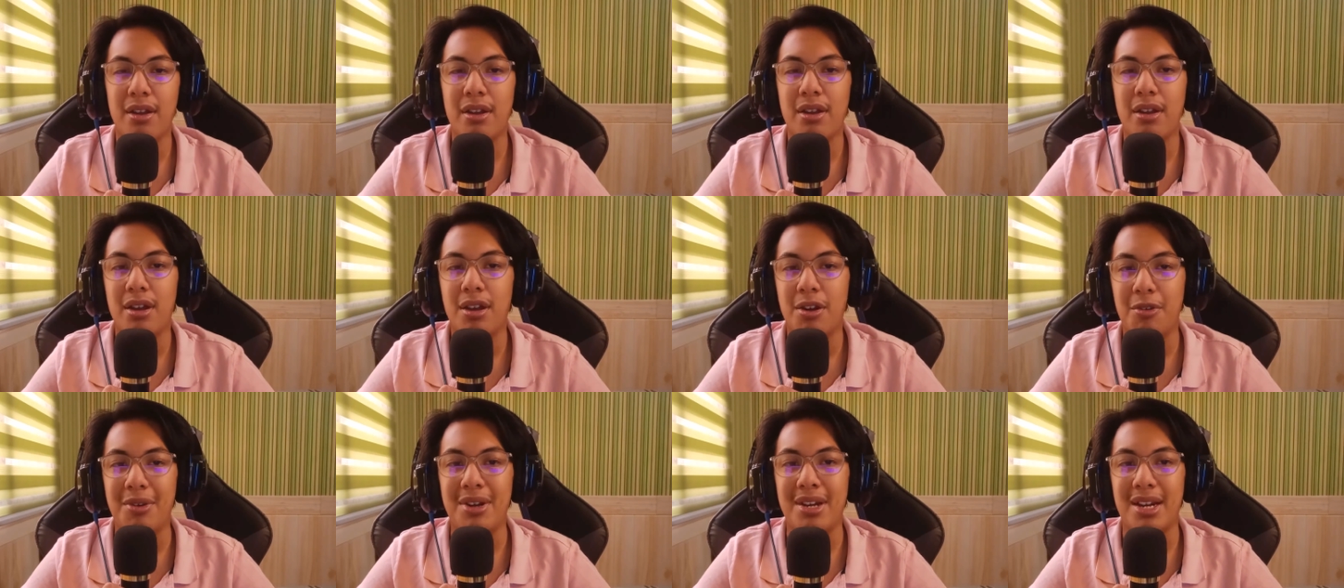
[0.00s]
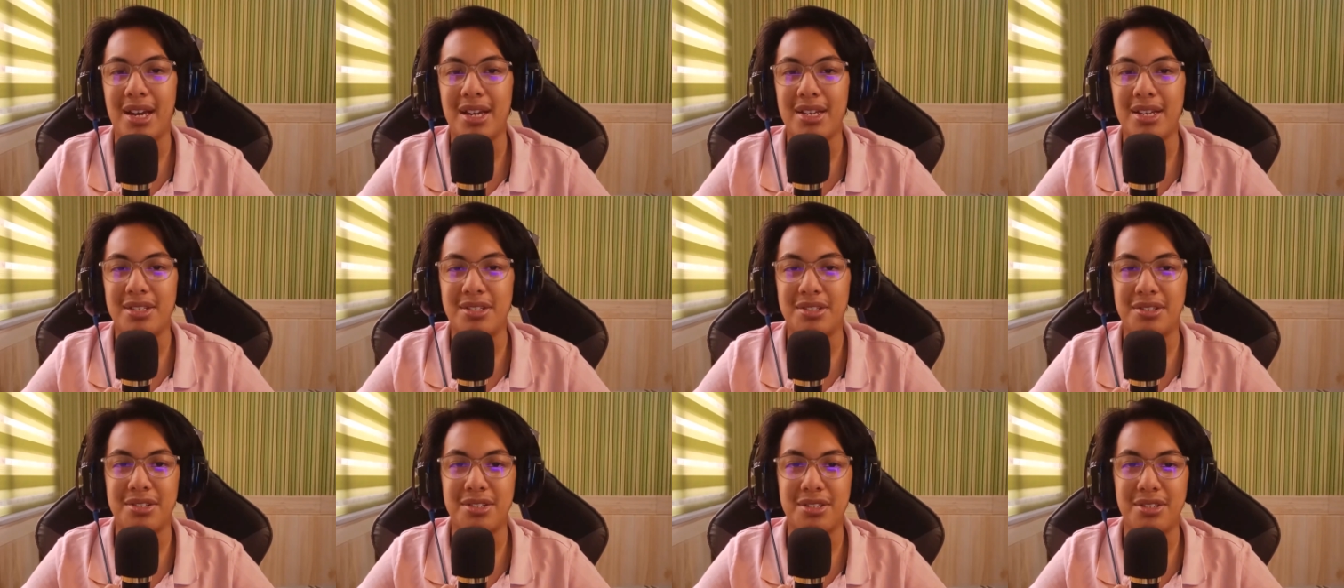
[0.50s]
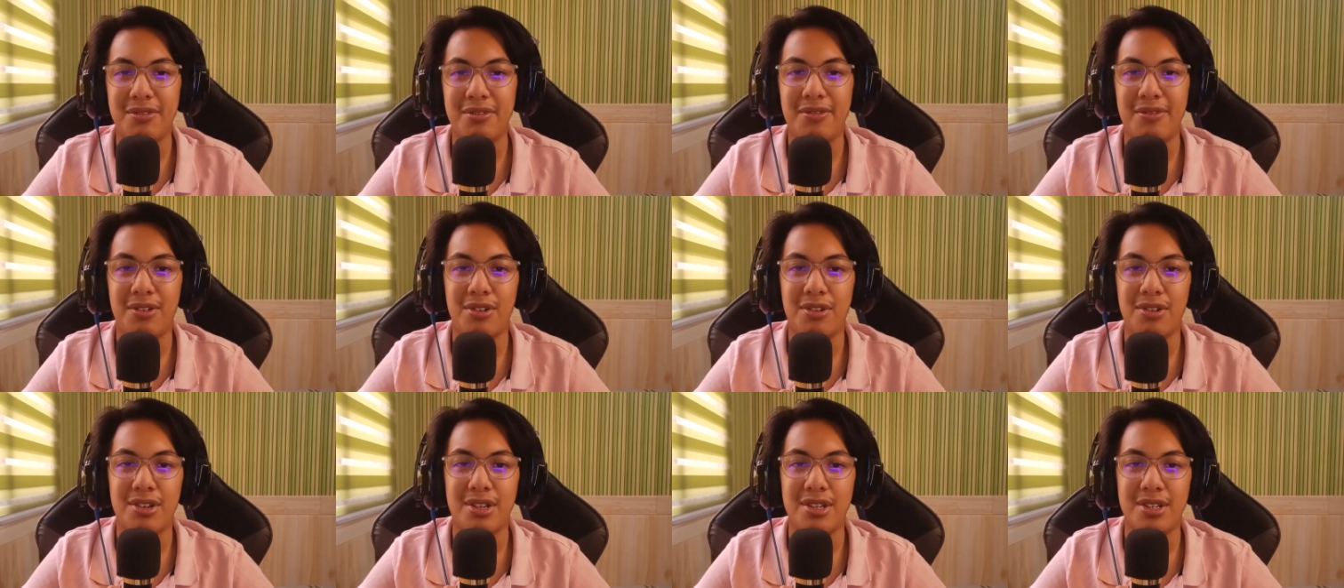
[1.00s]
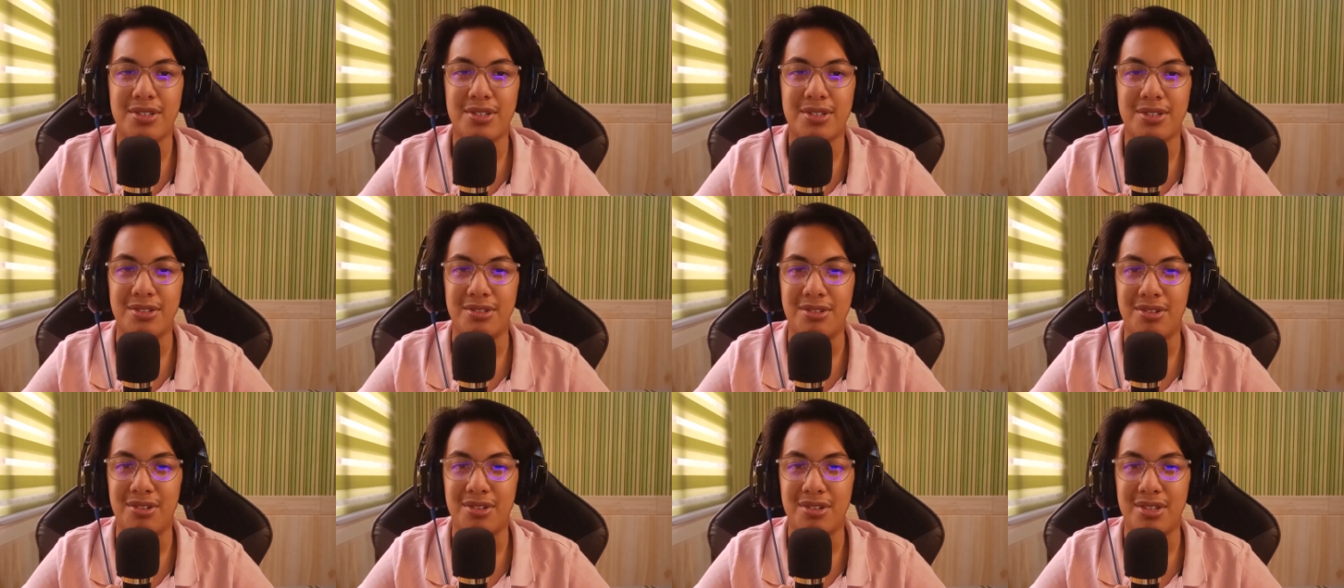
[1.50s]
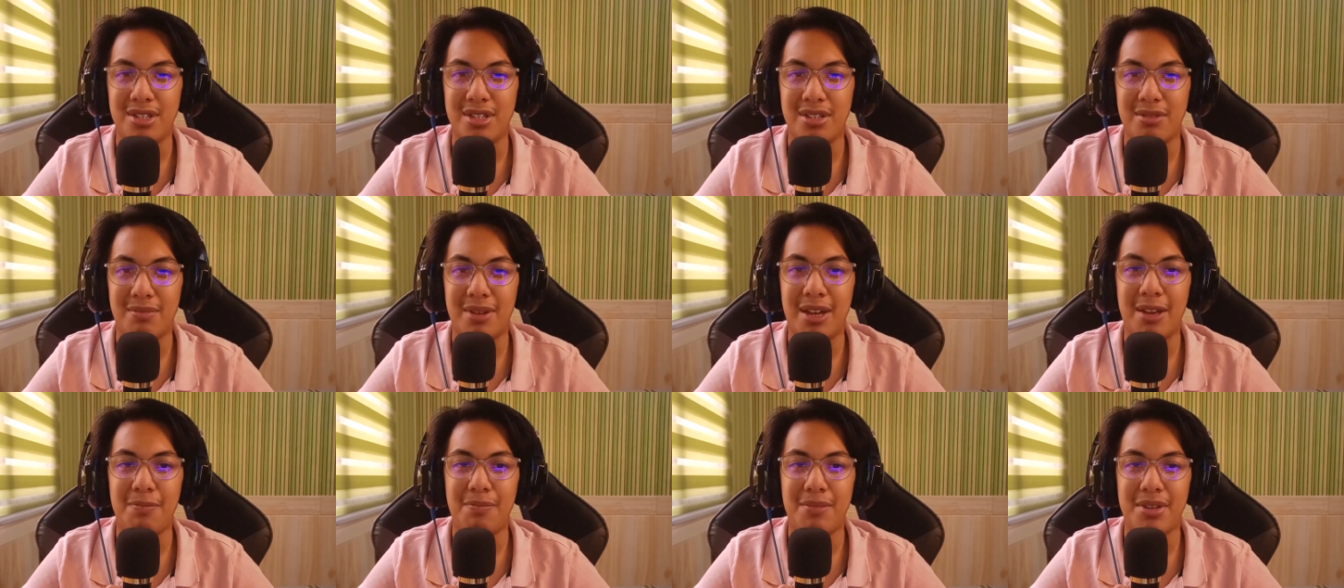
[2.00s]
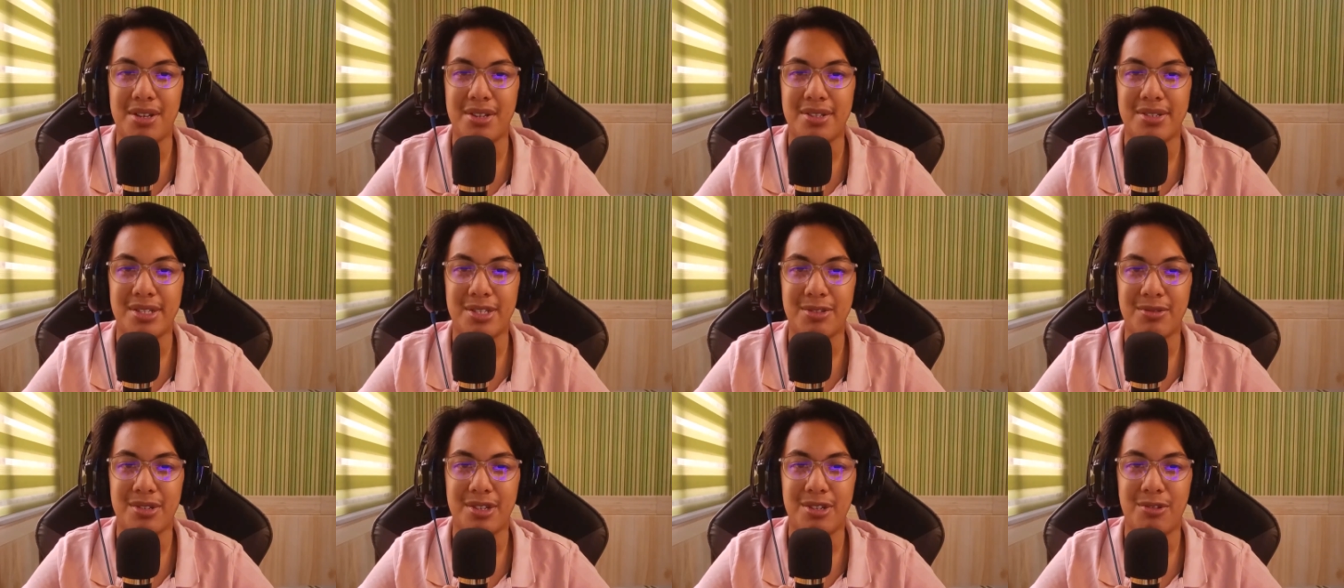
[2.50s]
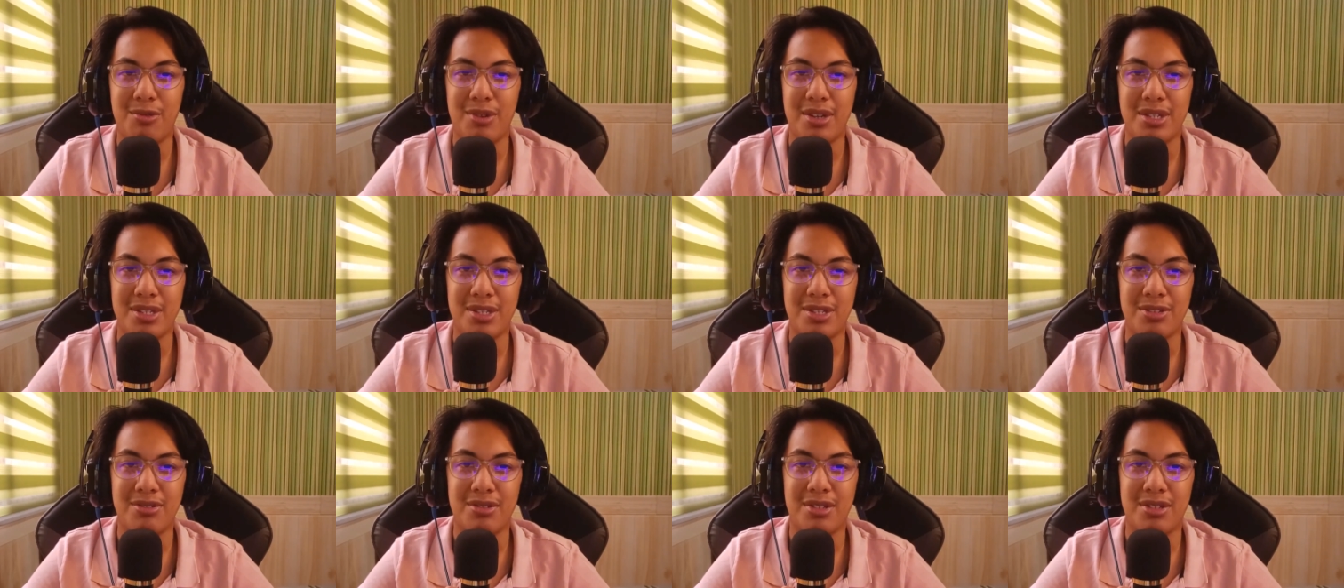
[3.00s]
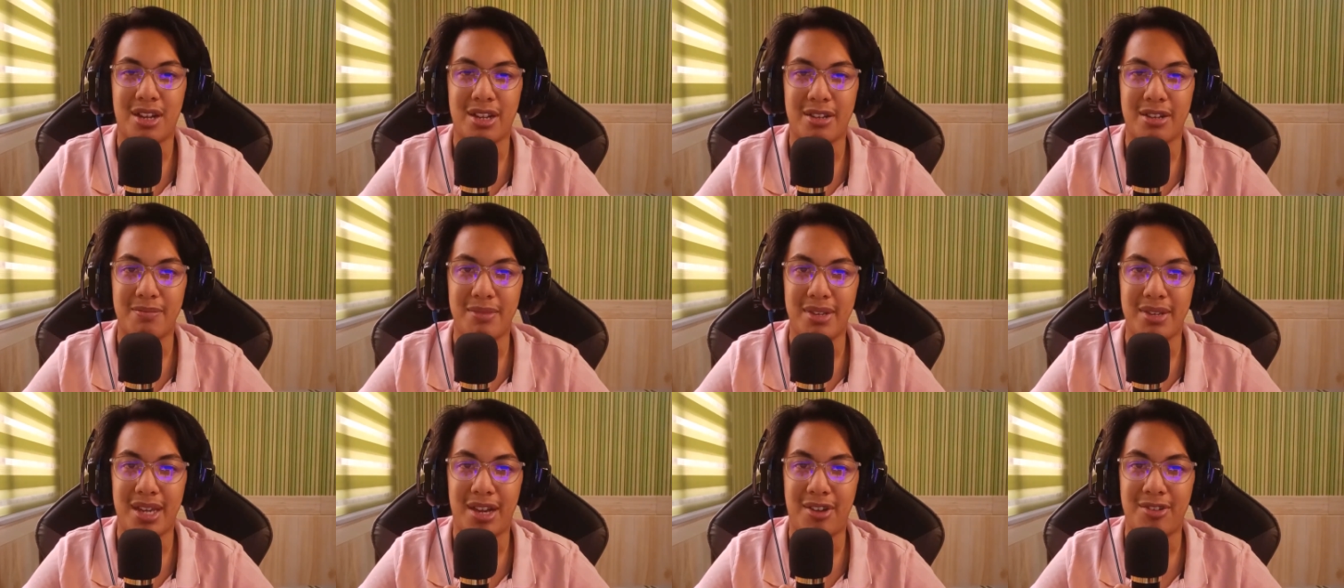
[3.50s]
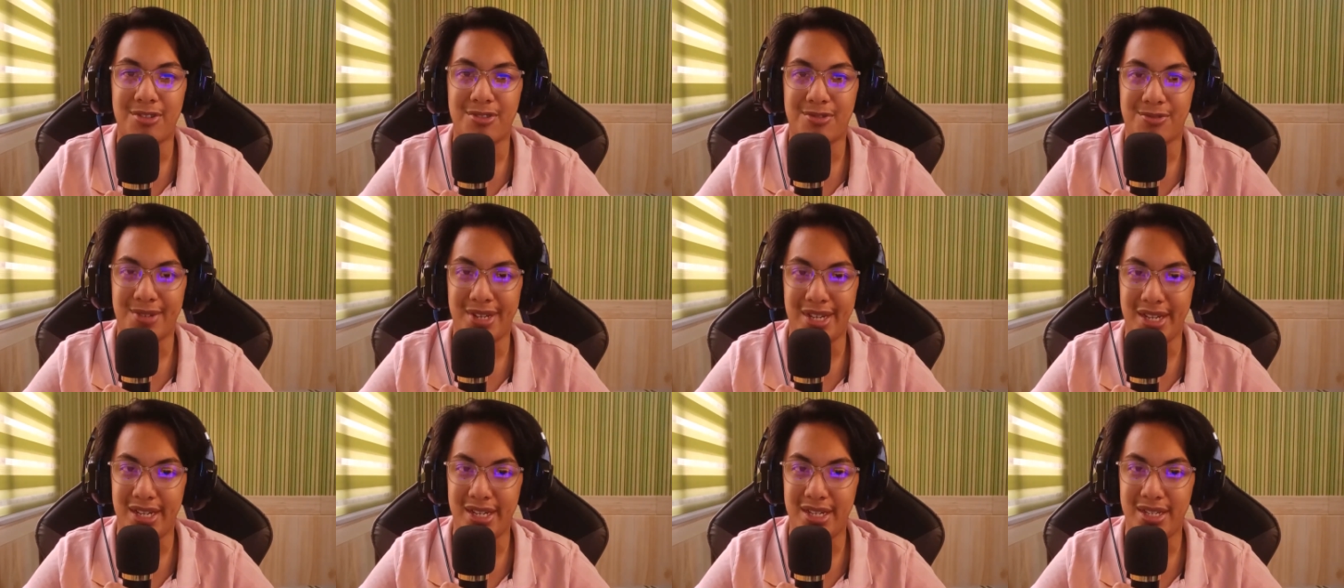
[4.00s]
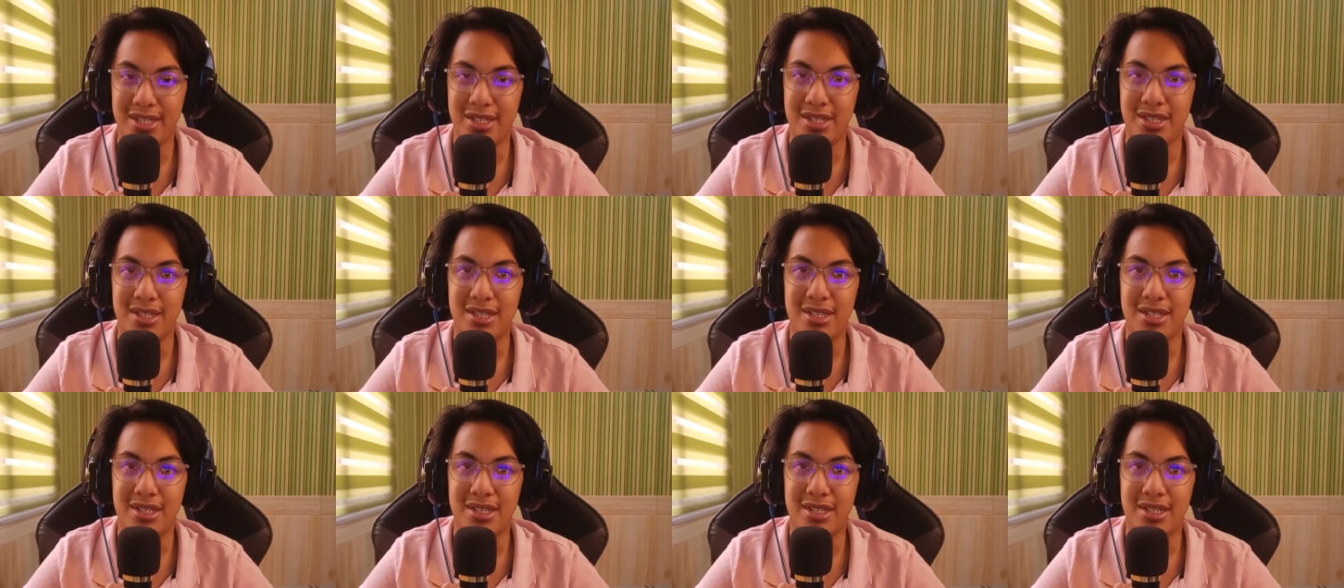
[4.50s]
When I turned four years old, my parents were the ones who taught me how to read.